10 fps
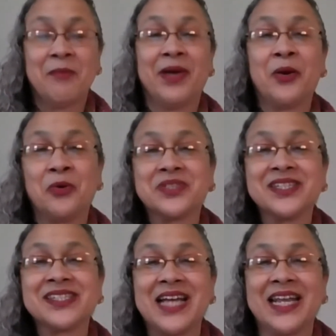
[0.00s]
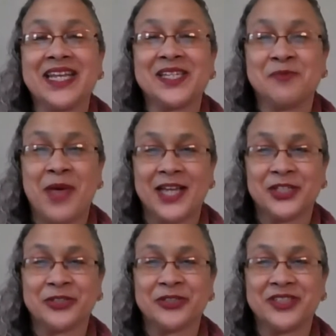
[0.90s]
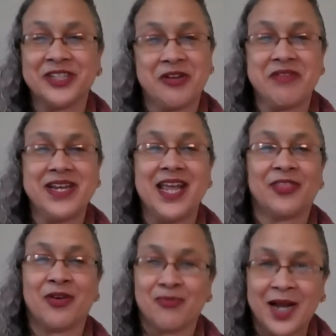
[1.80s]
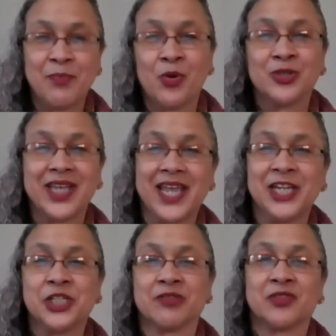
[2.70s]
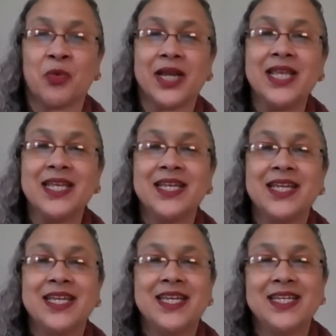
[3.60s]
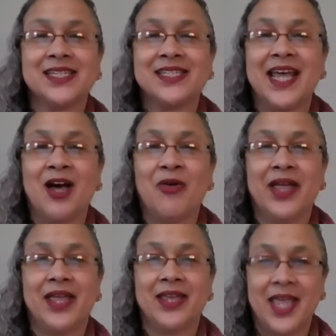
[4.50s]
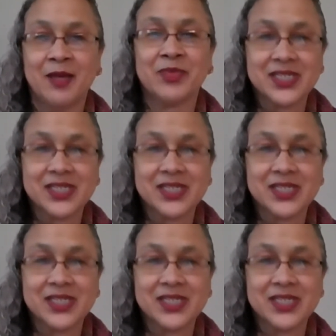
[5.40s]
My oldest got his bachelor's degree at the ripe old age of 20. He is now a game